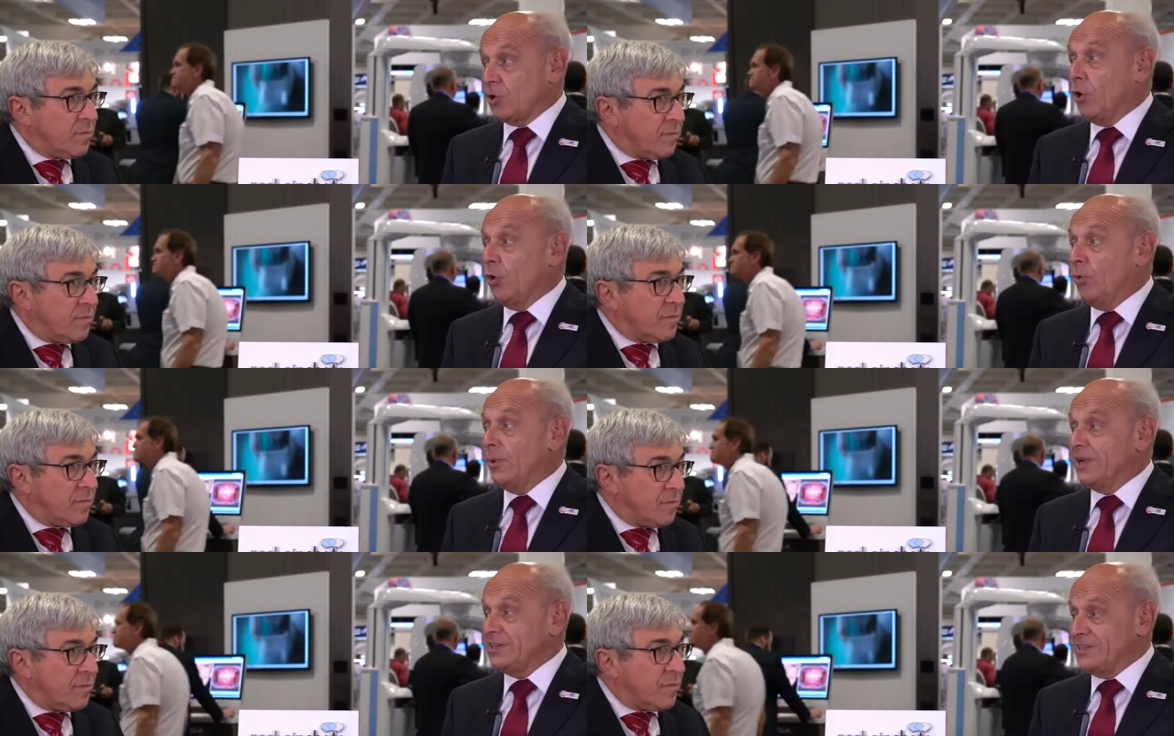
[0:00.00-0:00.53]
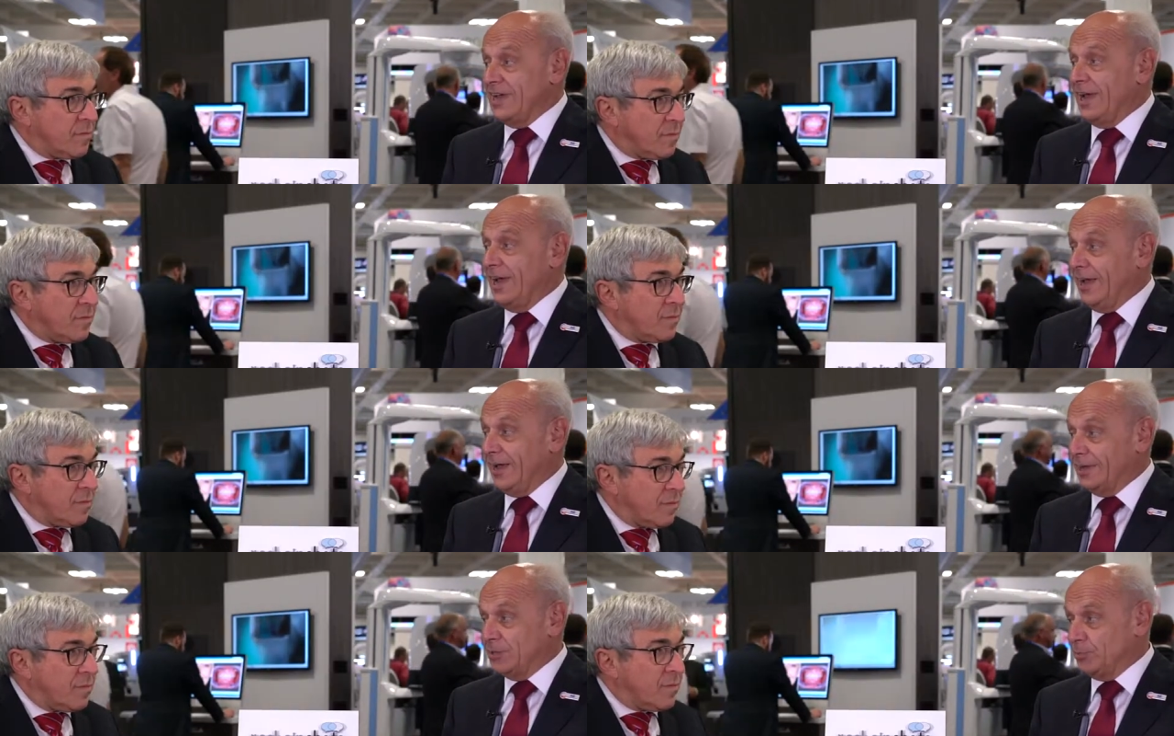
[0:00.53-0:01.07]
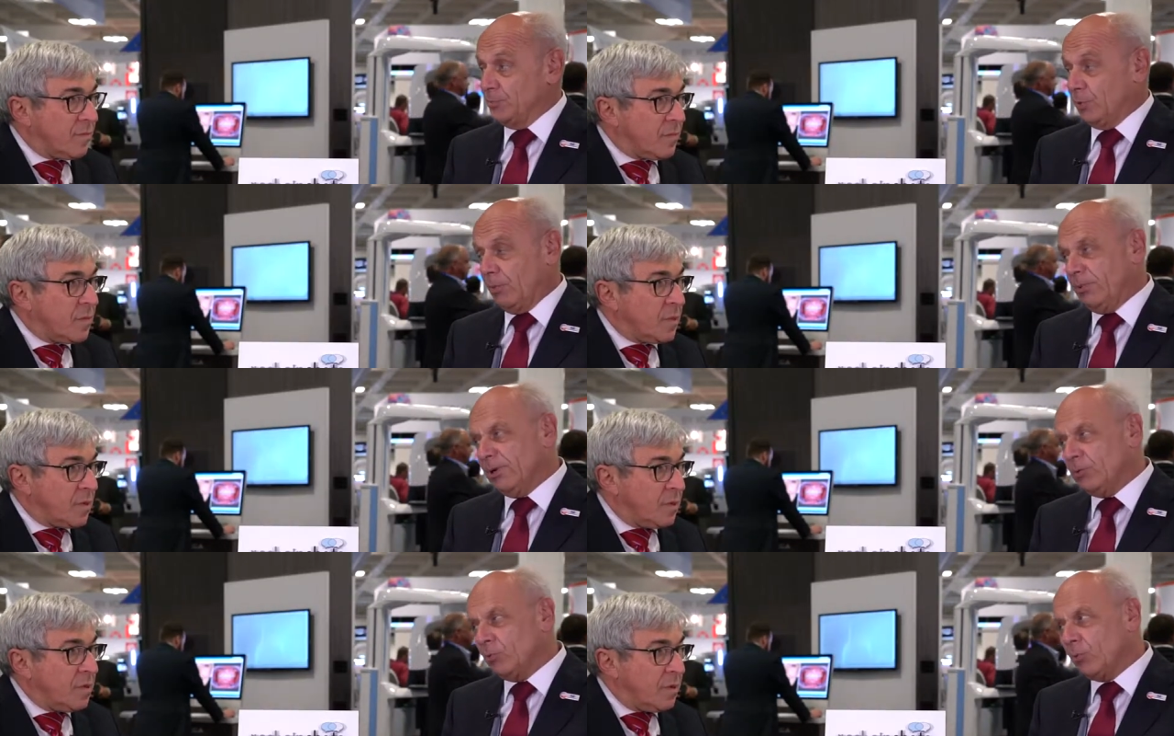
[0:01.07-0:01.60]
Speaker 1: always had.
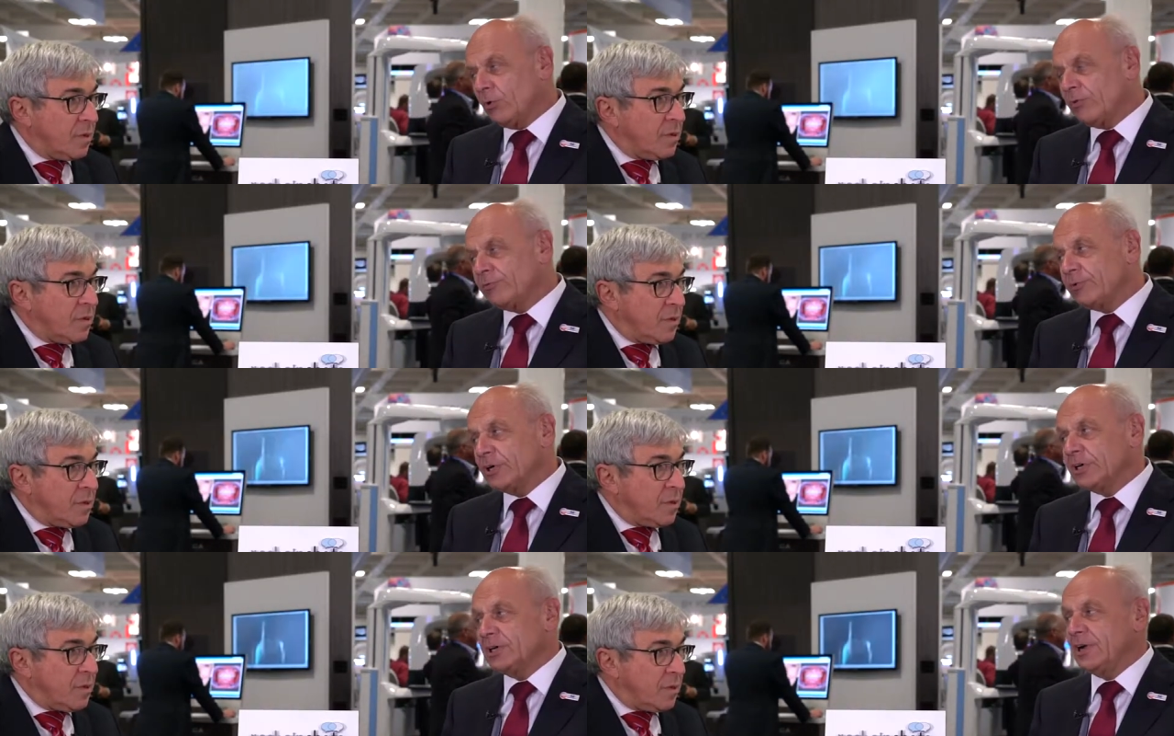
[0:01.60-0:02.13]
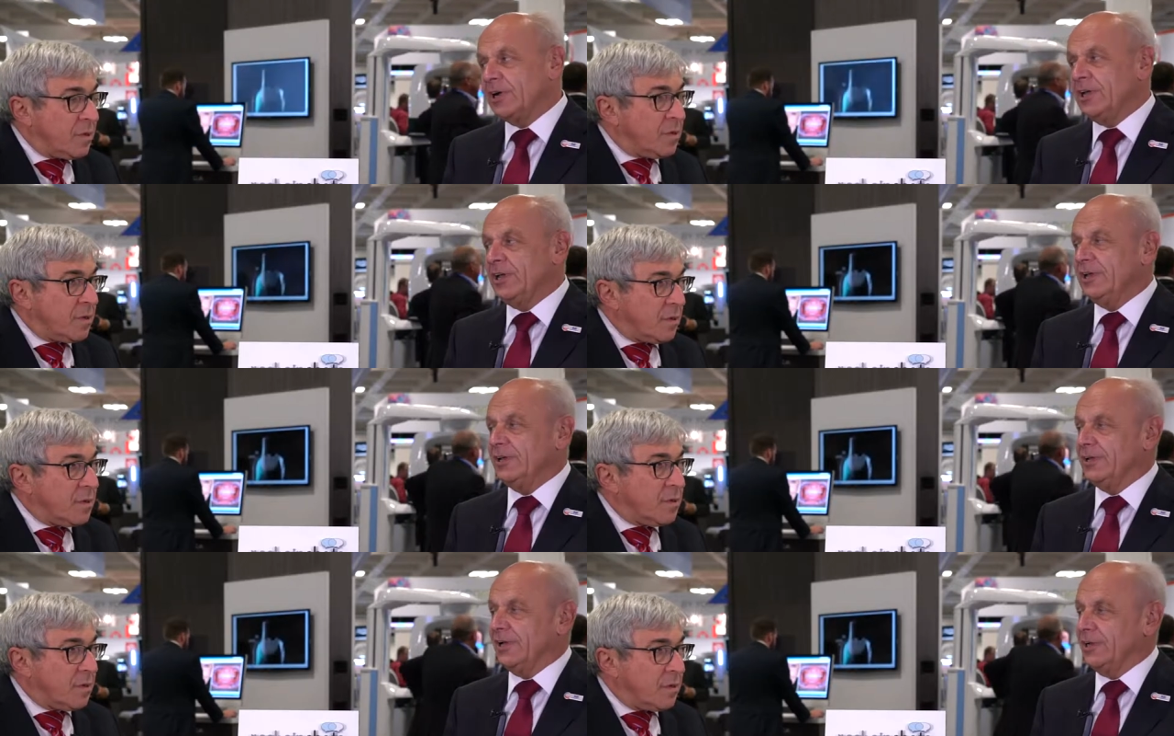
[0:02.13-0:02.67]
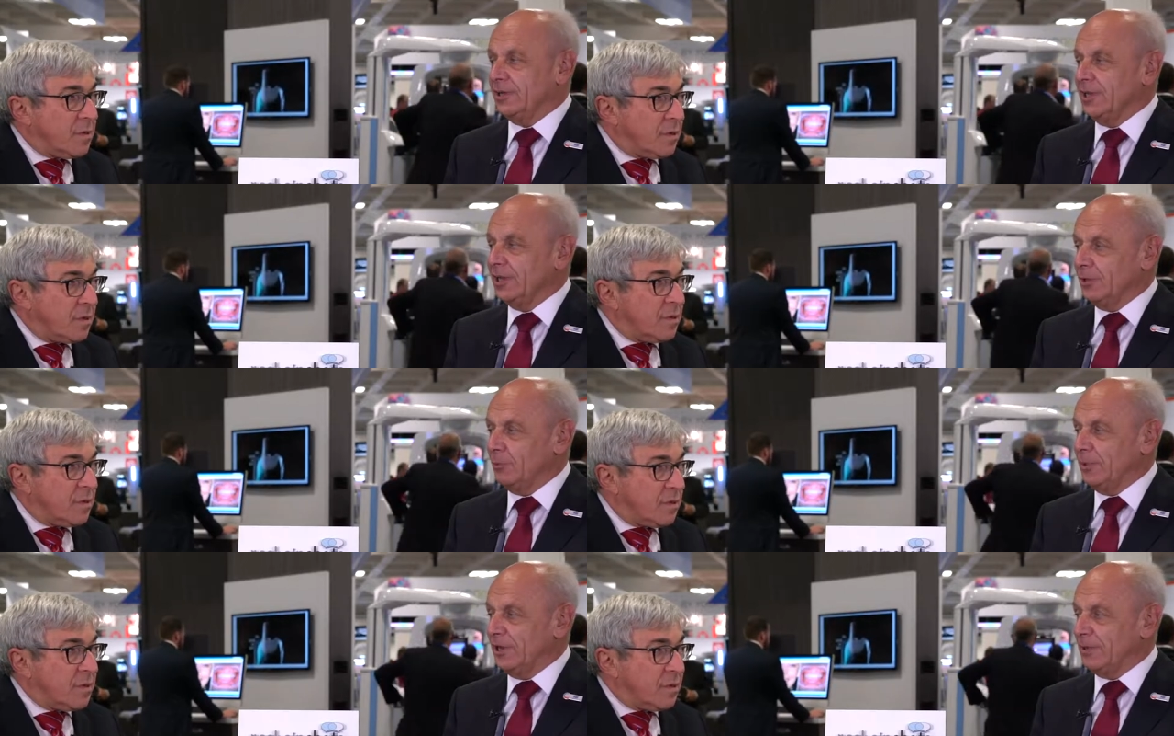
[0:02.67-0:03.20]
Probably we were forgetting a
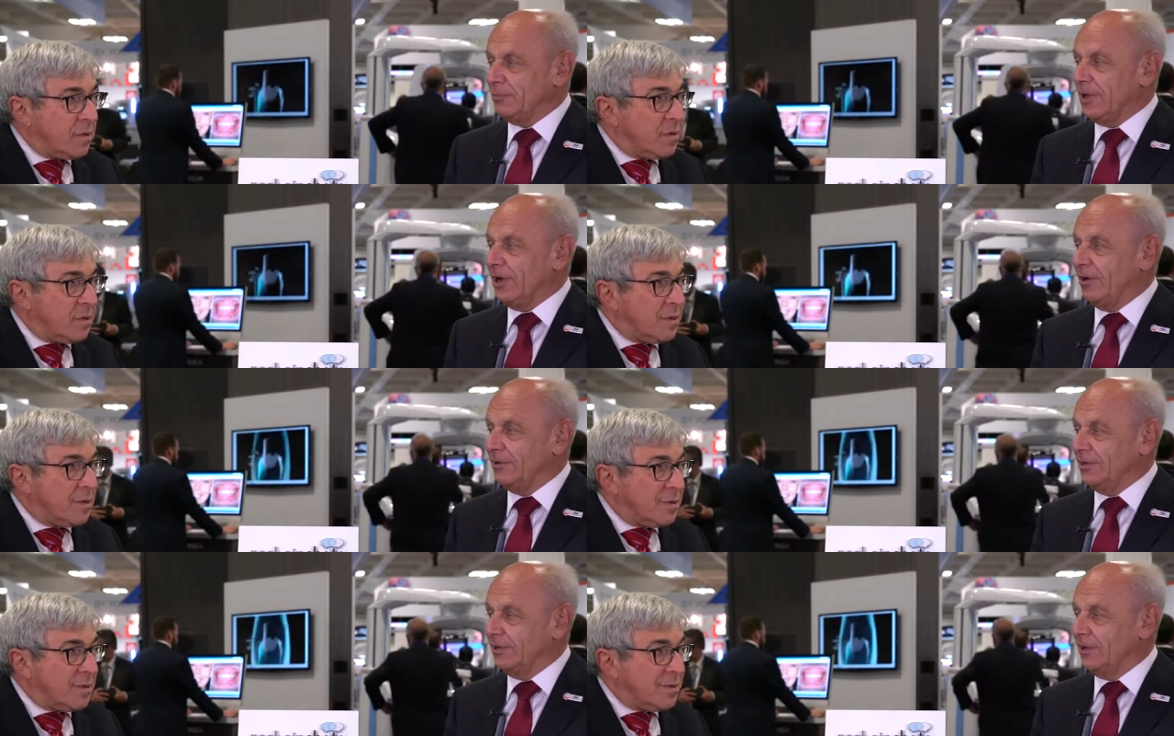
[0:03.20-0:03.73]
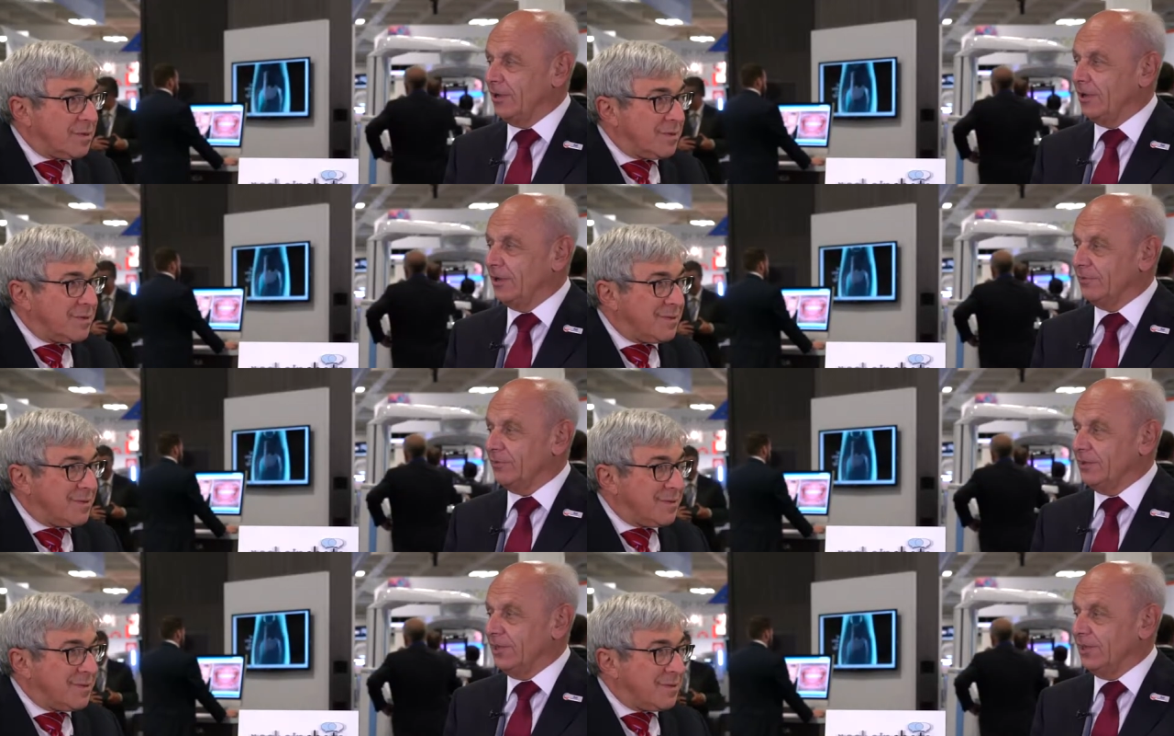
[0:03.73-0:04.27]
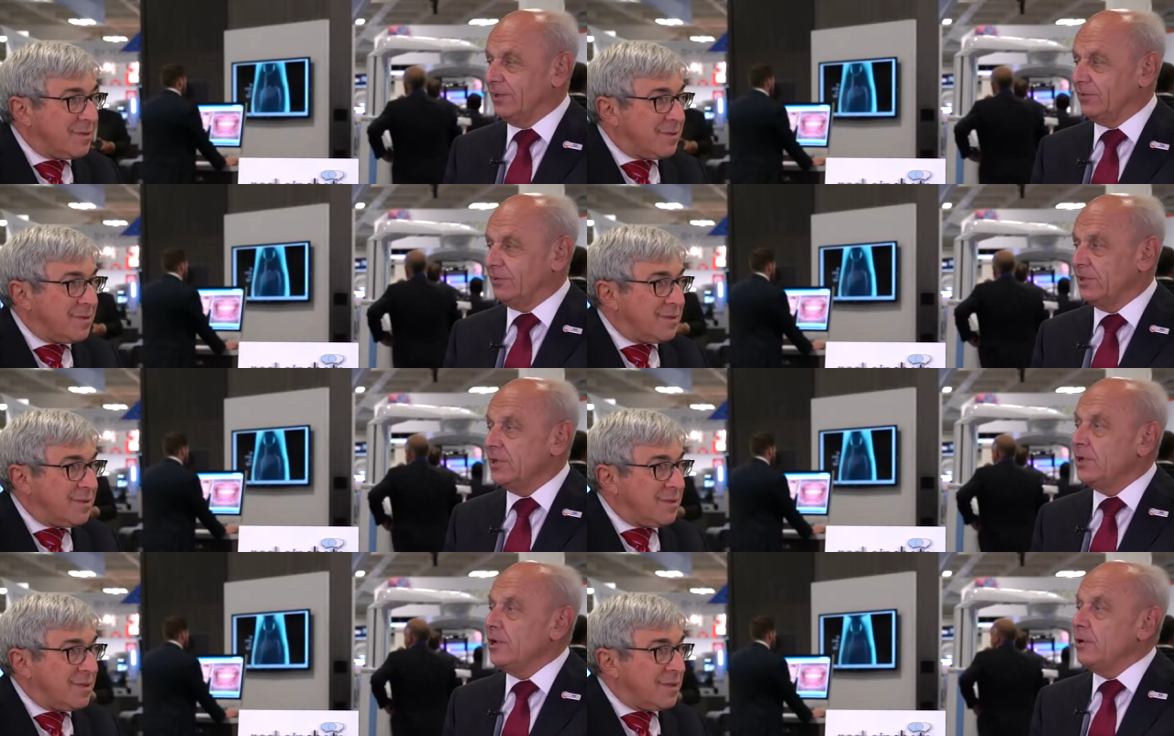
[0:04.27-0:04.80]
little bit about in the last years,